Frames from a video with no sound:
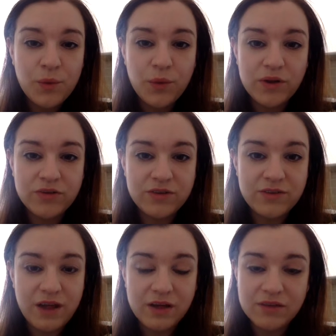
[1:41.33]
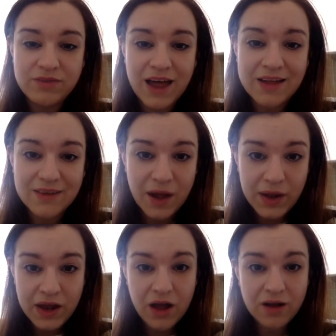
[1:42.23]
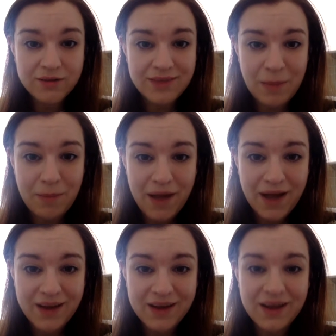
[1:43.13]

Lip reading: will just tell you flat out it hurts their back,